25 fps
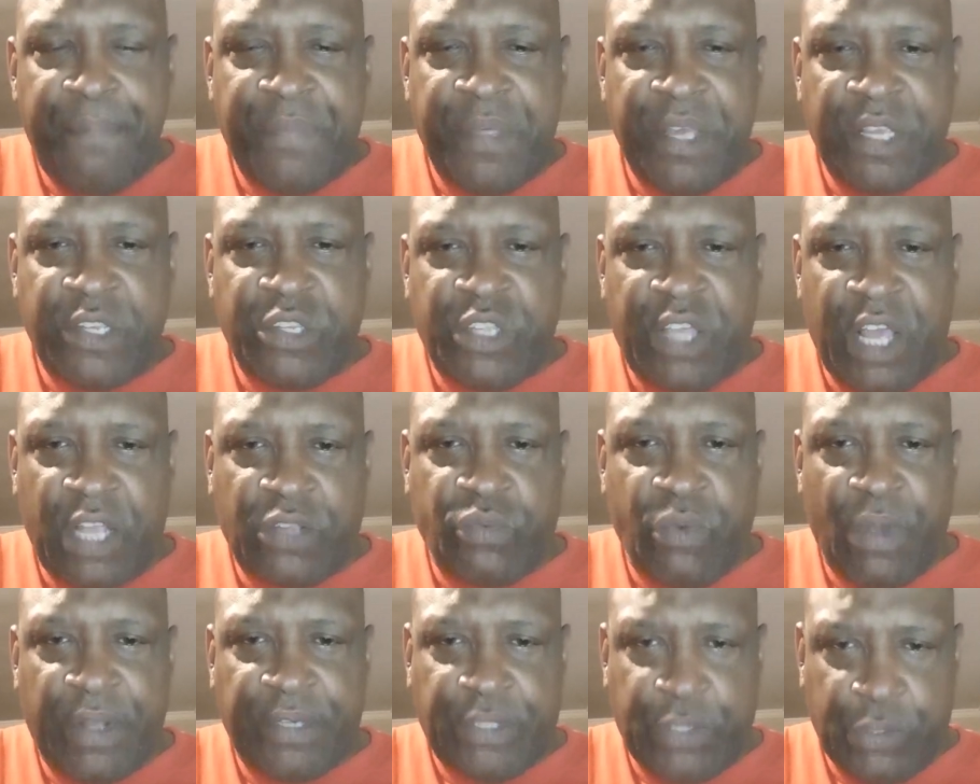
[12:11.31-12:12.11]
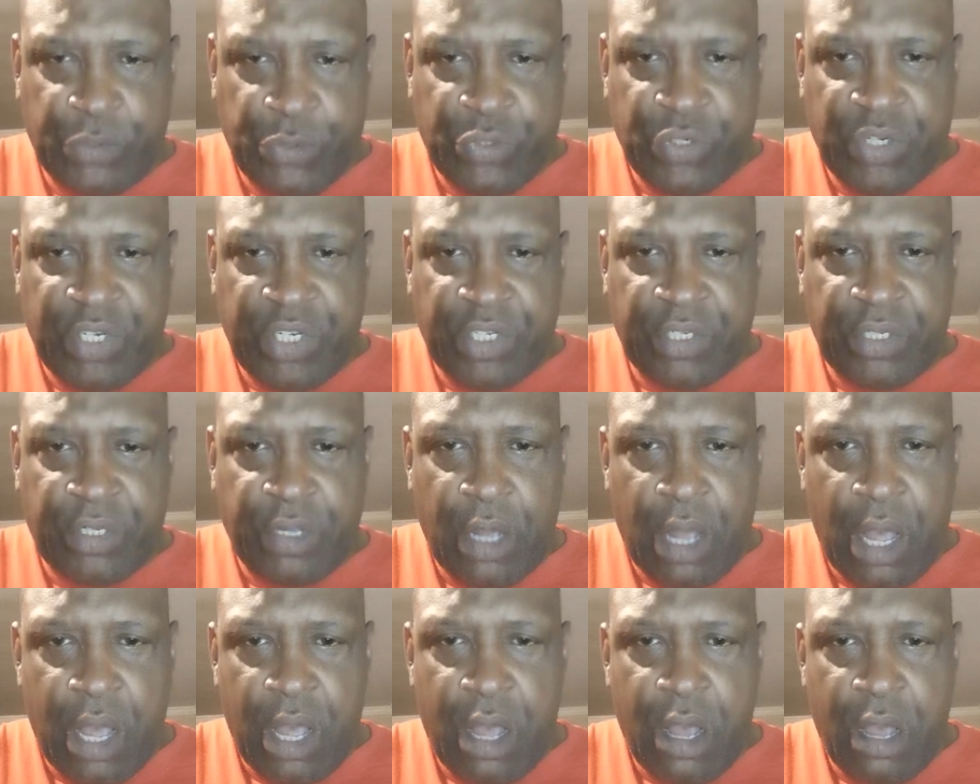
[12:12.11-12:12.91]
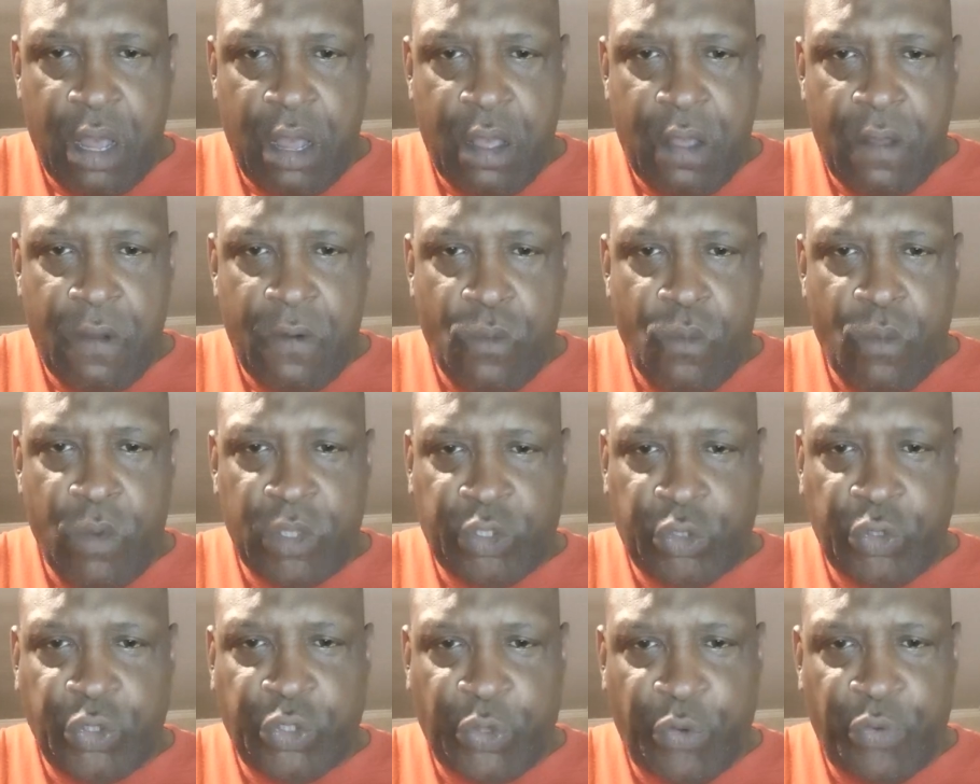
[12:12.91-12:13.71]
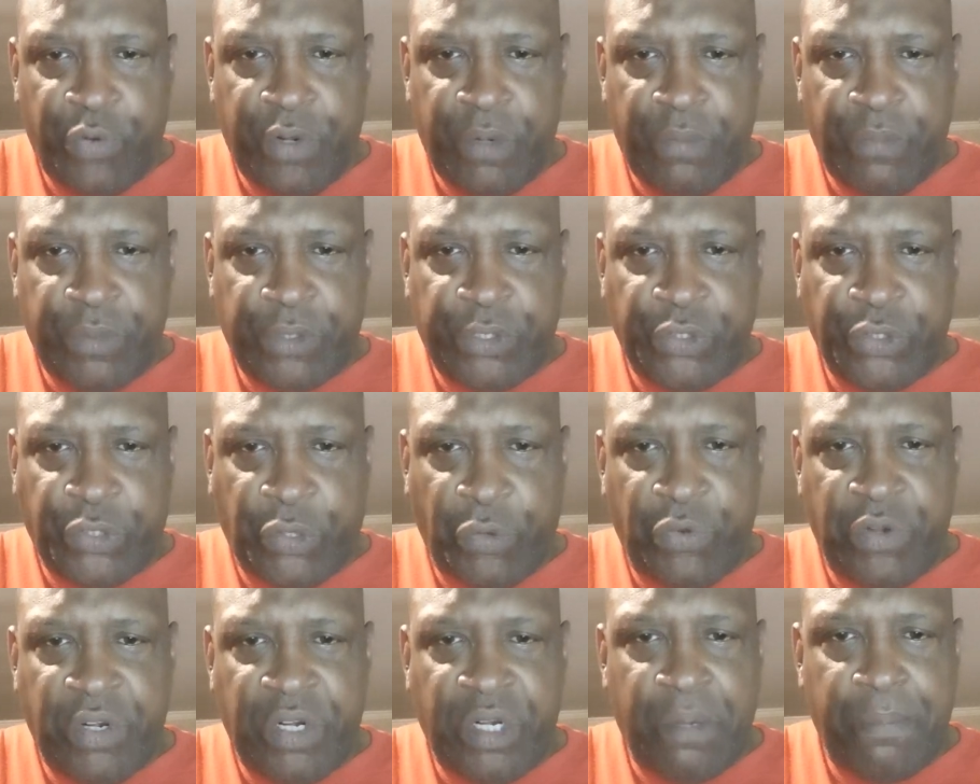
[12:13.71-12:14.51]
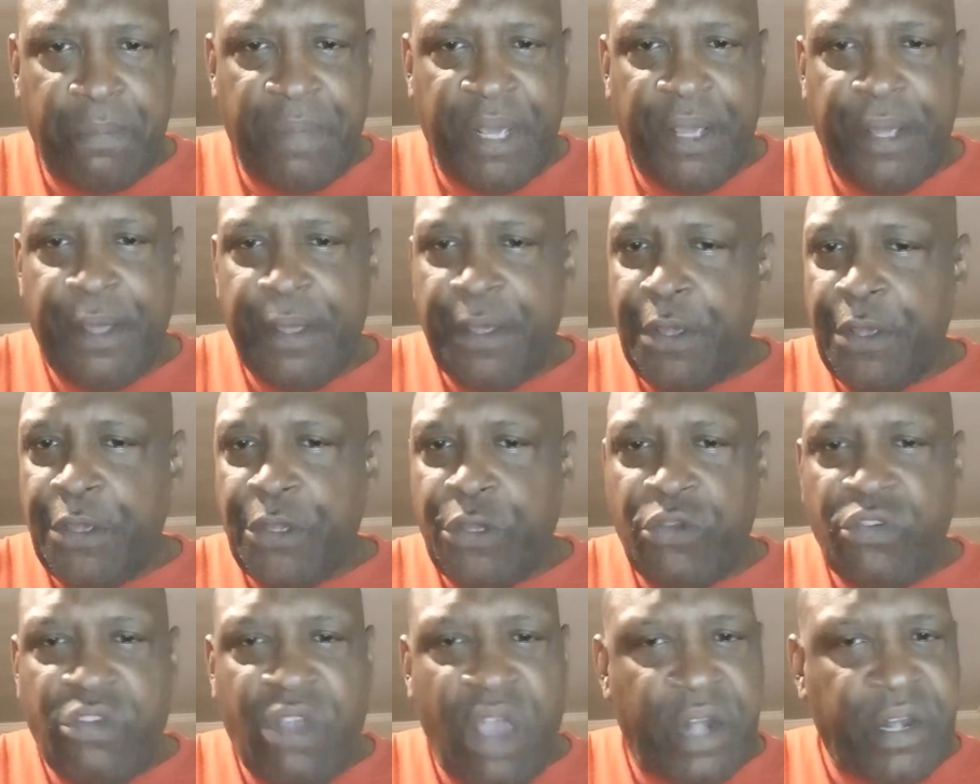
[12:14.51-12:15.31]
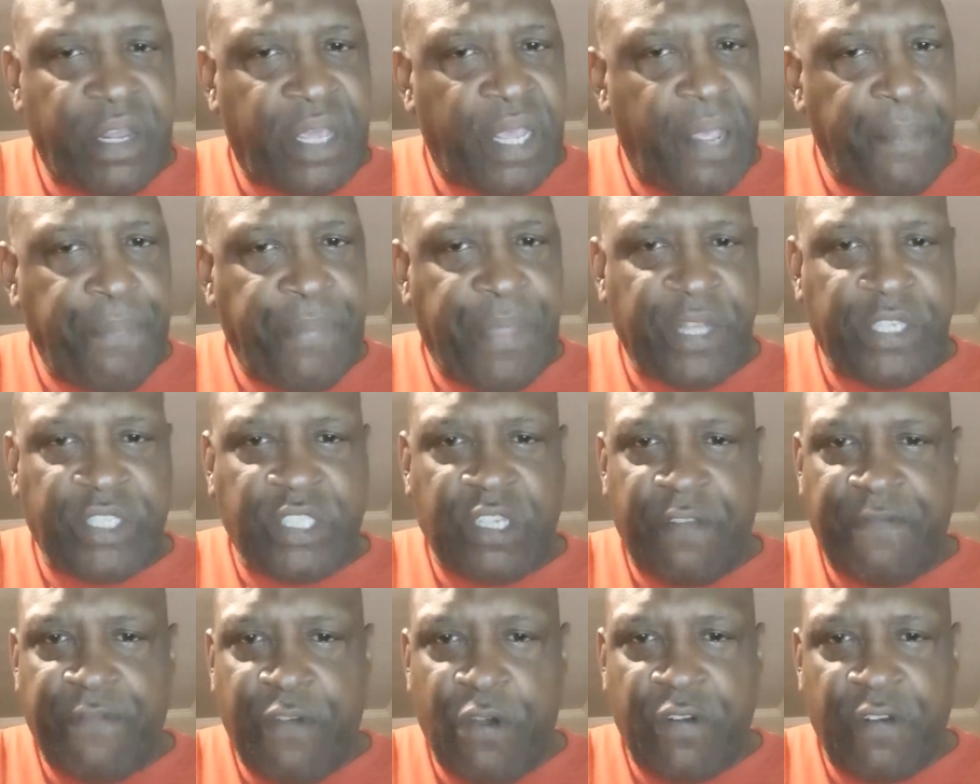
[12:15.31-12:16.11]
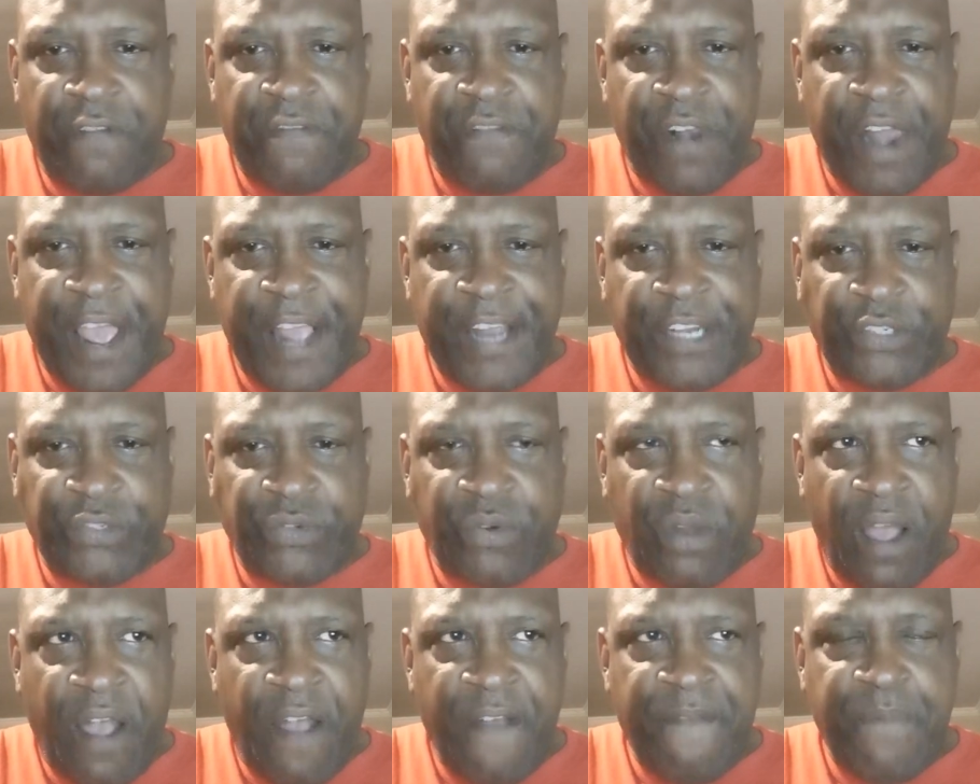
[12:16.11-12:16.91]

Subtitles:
That's why I told you to once you turn in what you turn into me, you got to keep that stuff on a flash drive,